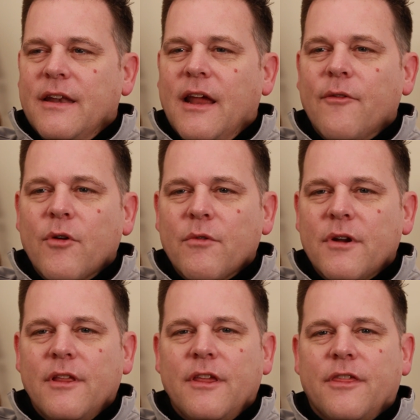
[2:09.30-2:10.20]
never
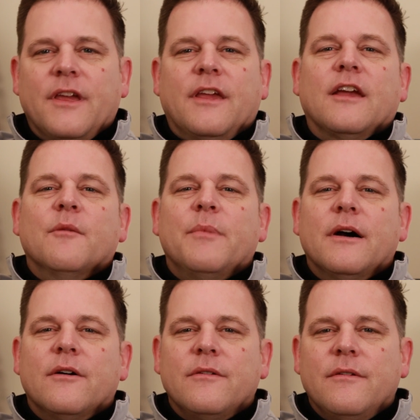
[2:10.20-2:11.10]
really thinking
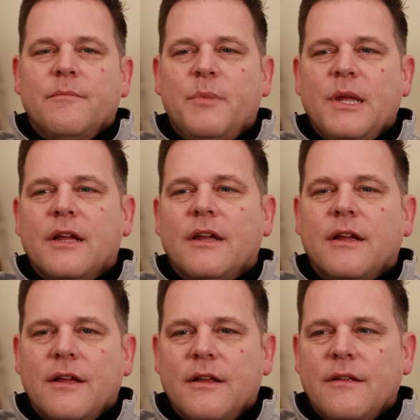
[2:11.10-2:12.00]
about
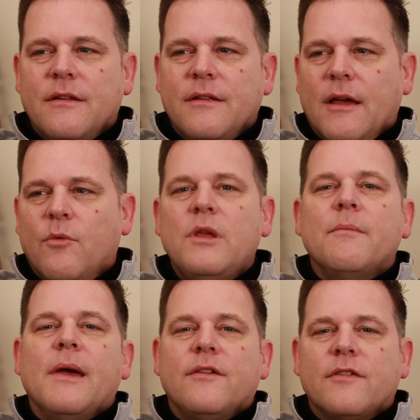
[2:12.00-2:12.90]
that we
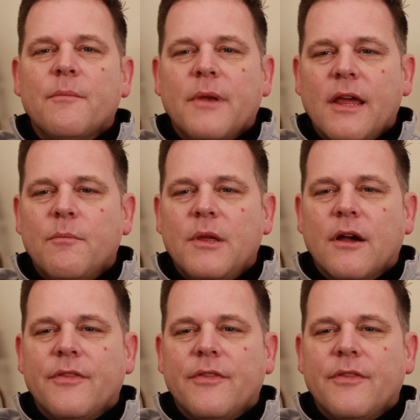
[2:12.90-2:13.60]
may someday be